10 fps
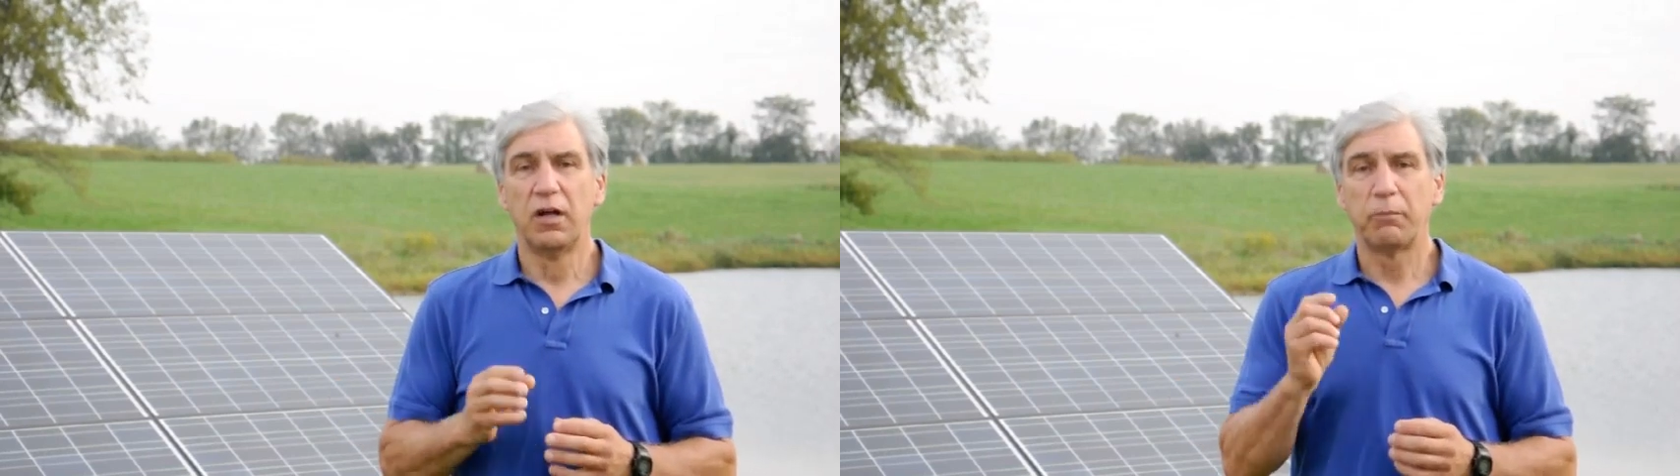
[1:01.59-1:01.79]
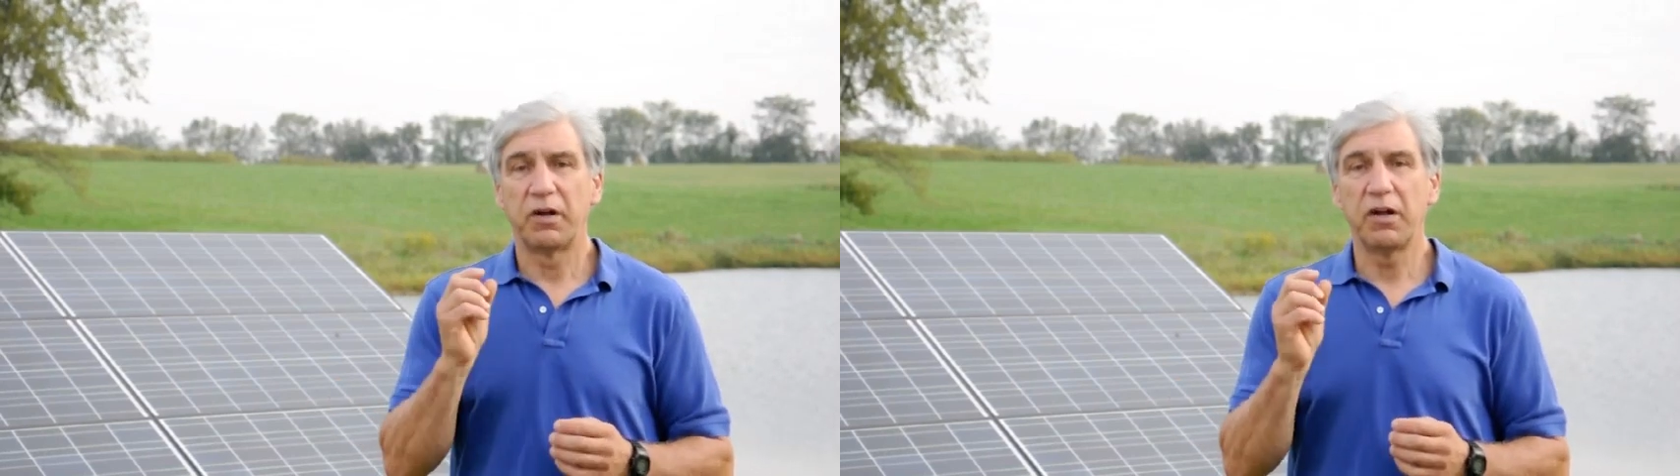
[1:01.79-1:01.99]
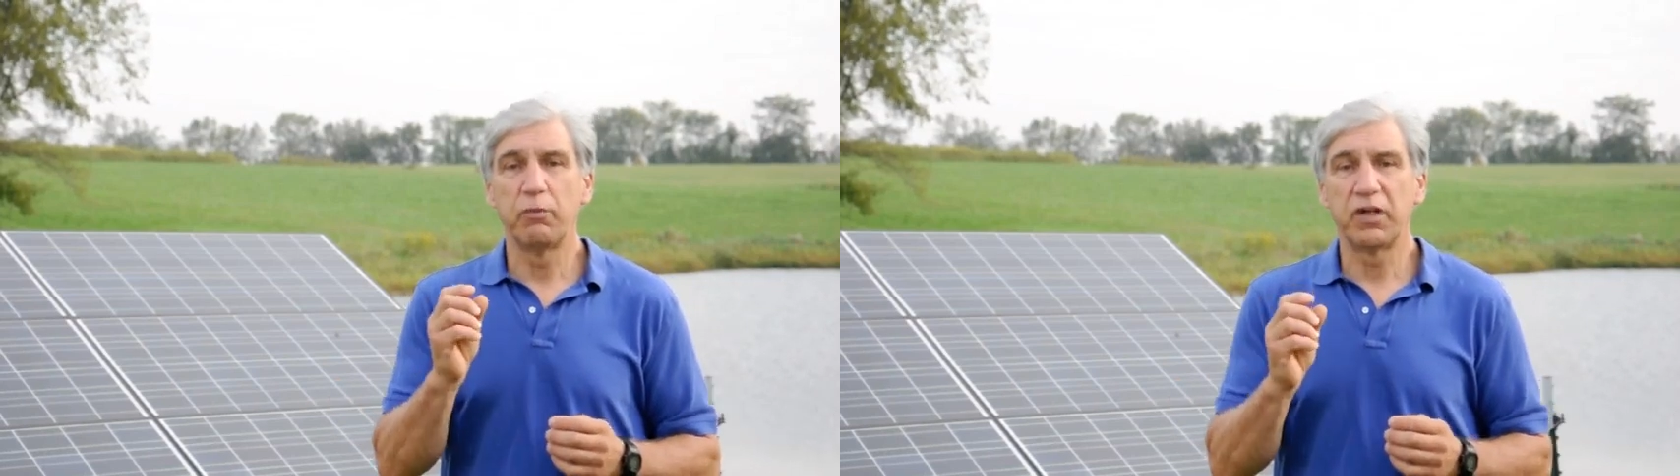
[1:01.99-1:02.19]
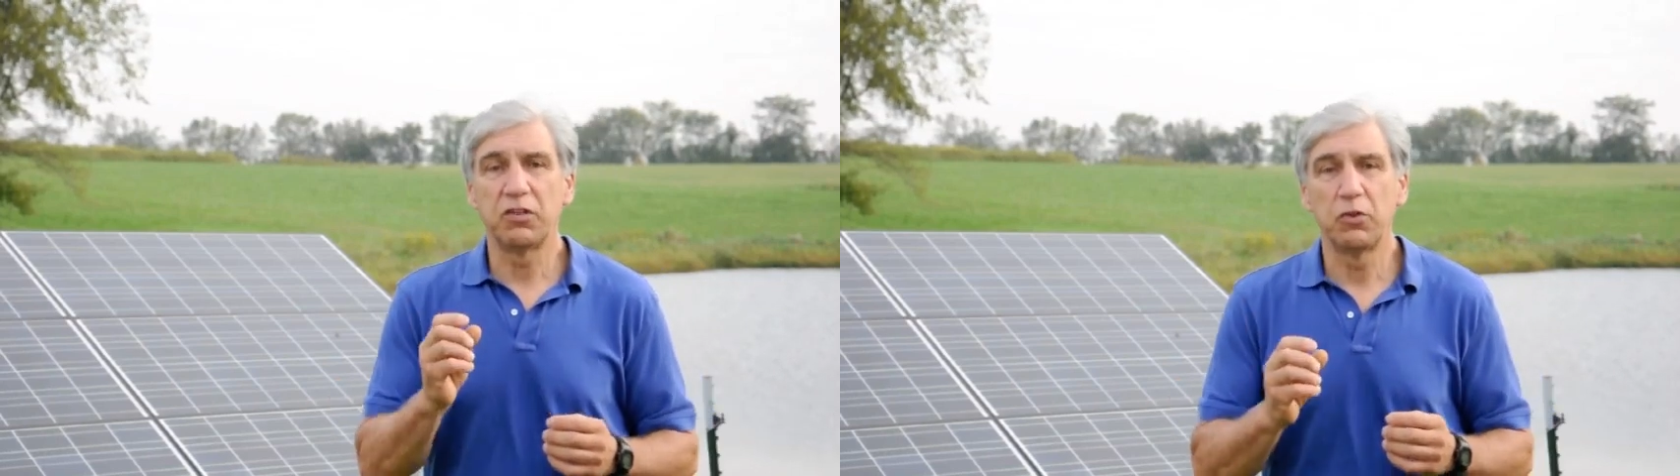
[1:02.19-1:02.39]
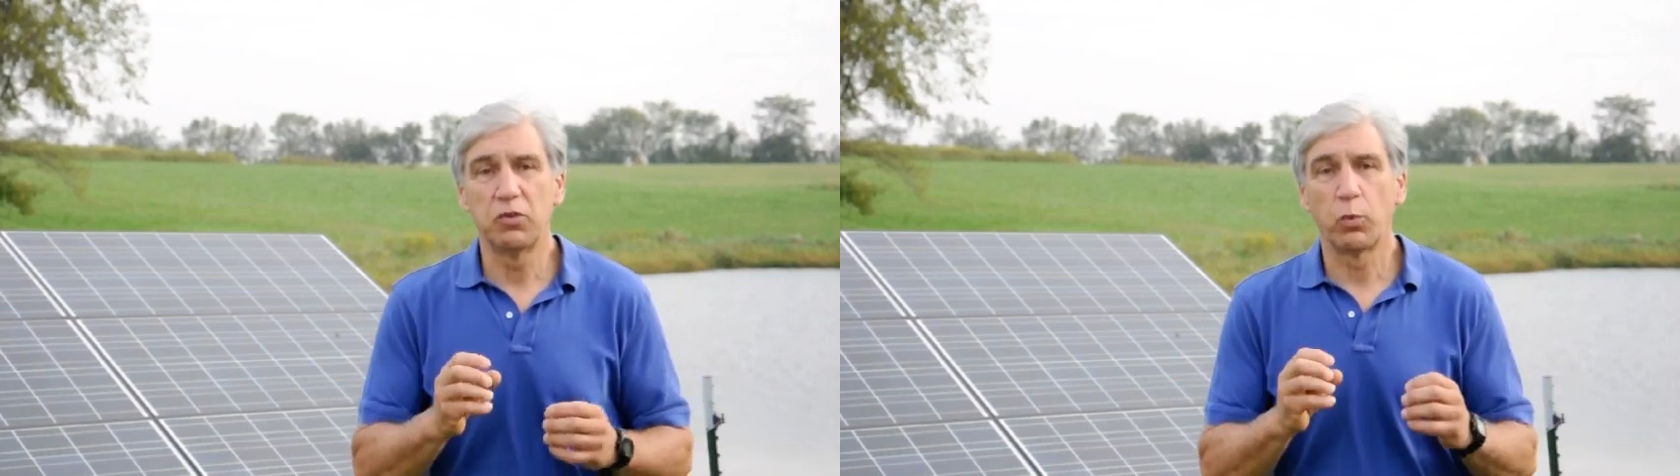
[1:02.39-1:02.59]
But here we
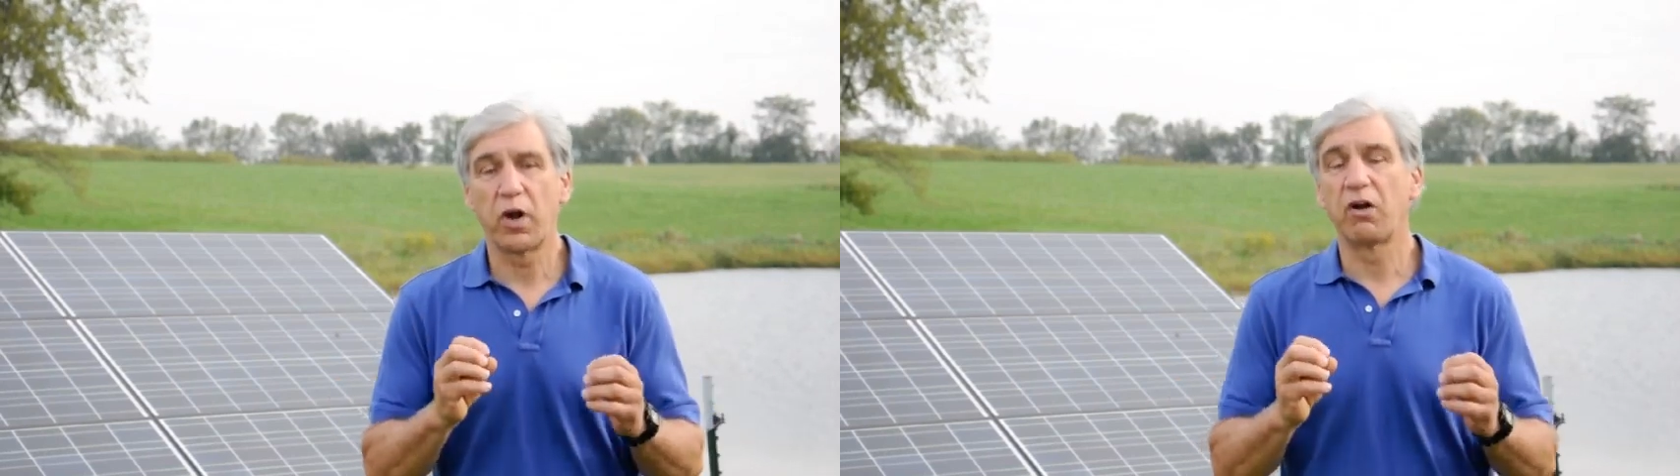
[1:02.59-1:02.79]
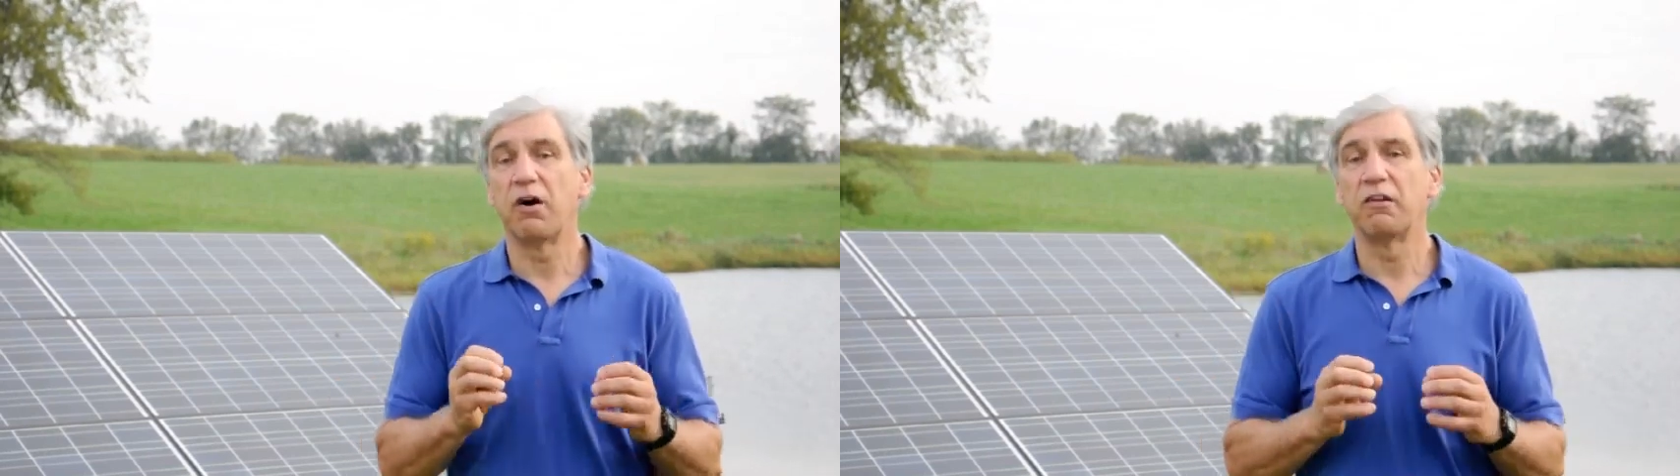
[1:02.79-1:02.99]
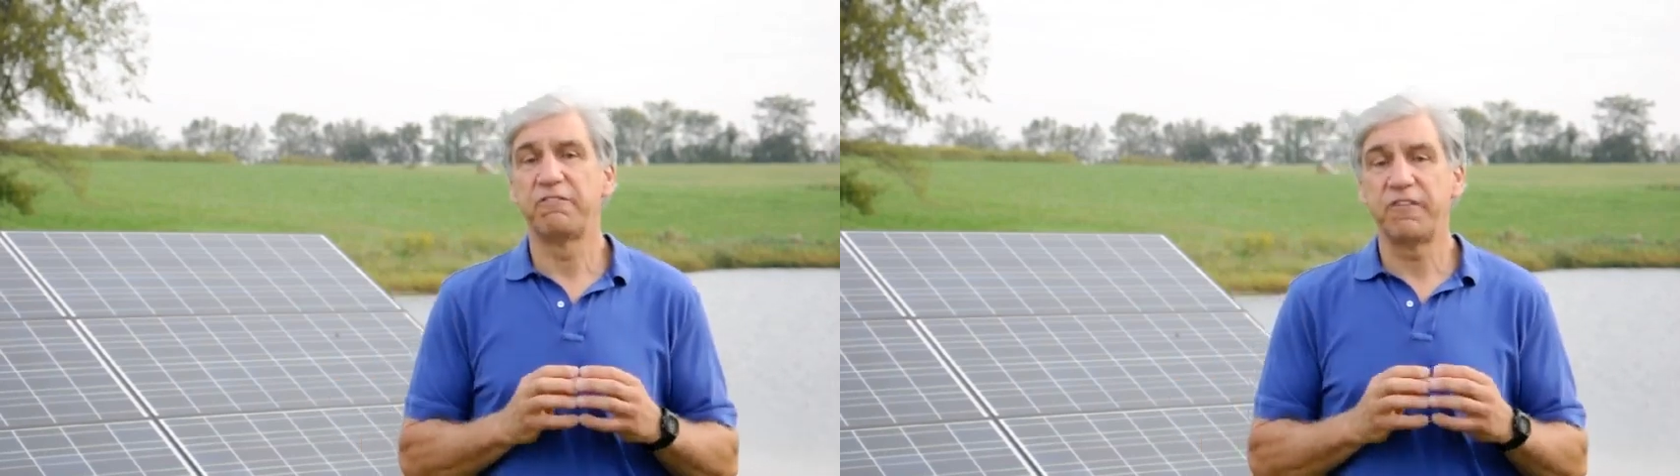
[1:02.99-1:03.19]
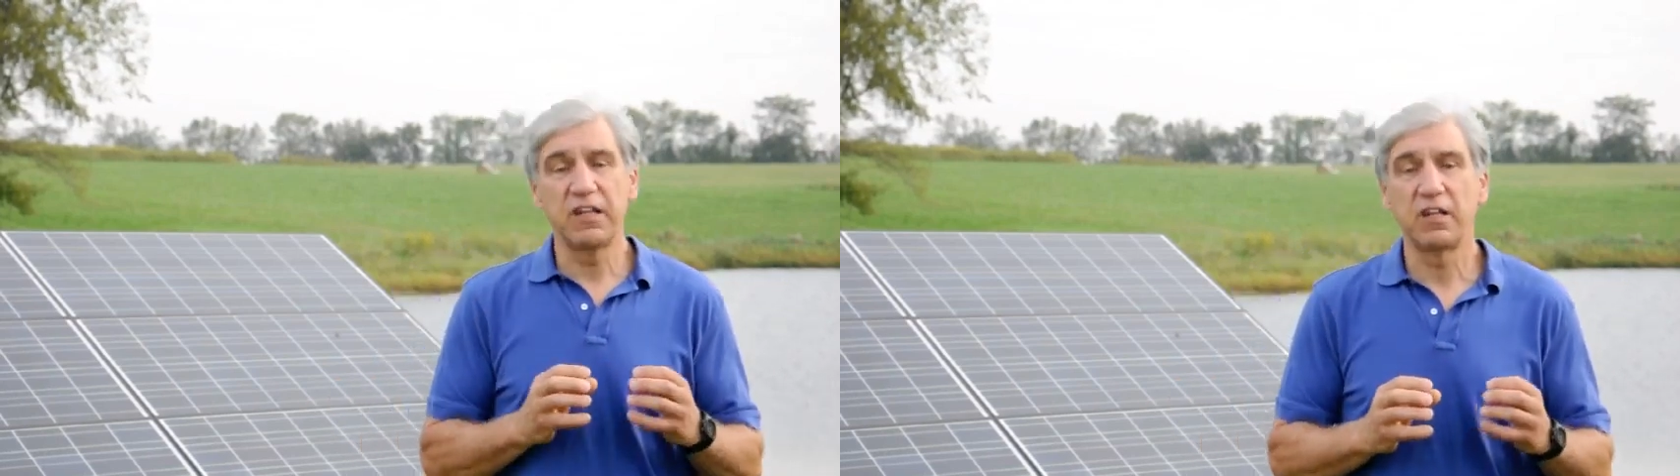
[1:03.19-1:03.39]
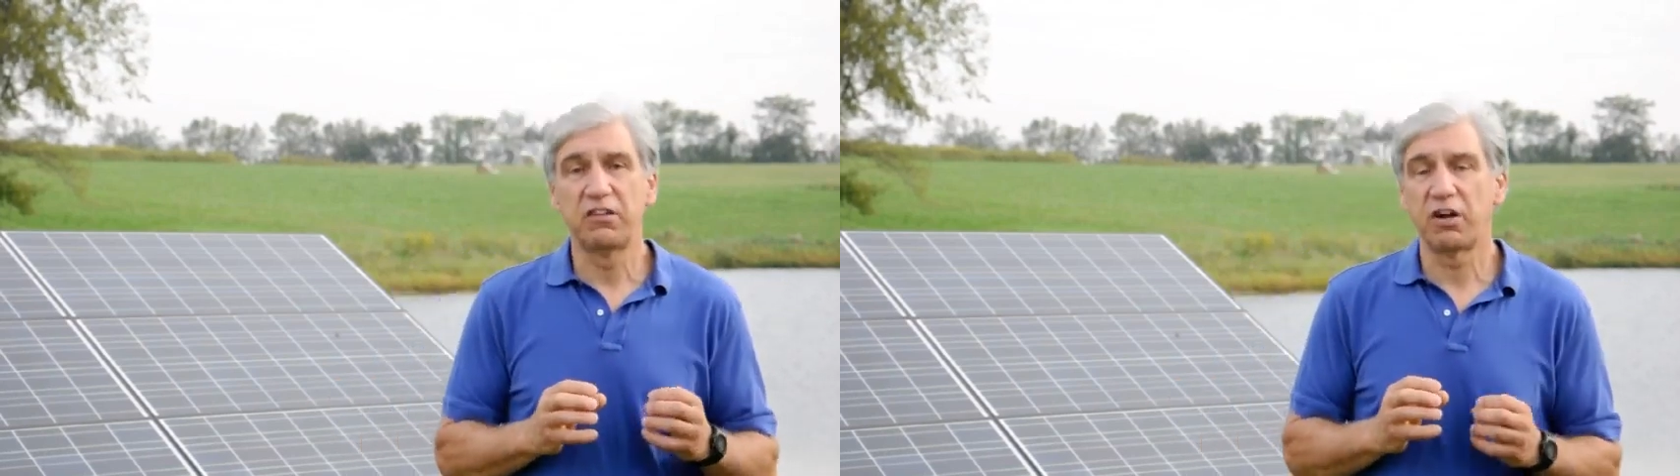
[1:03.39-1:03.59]
could use what are called
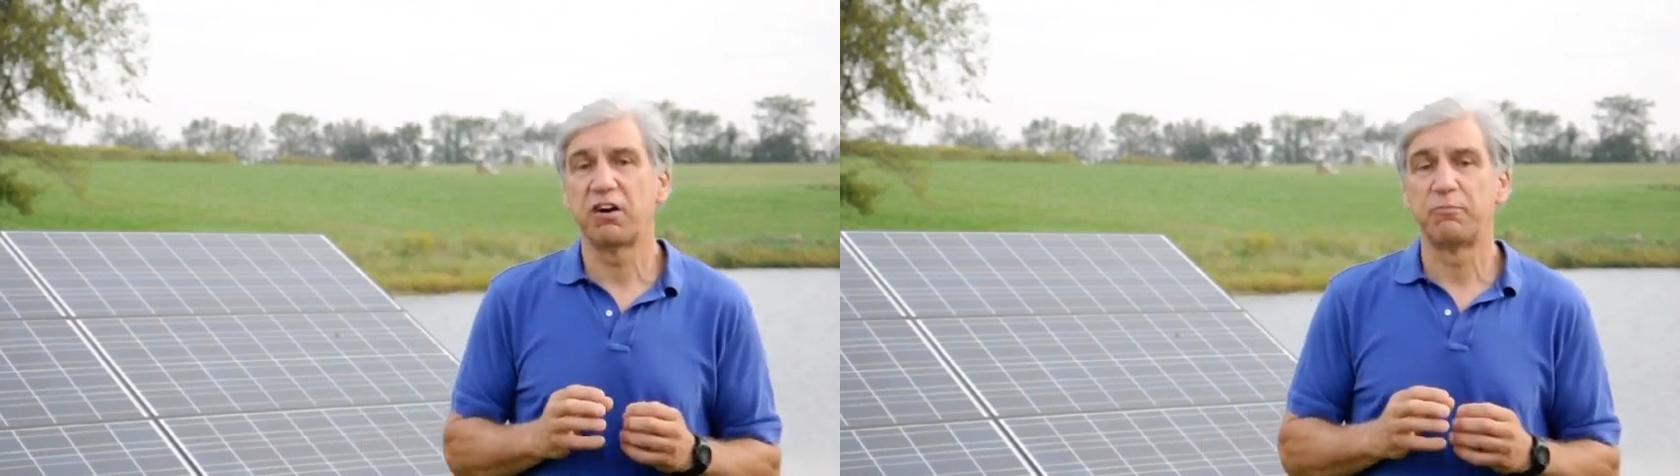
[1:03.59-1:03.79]
feed-in tariff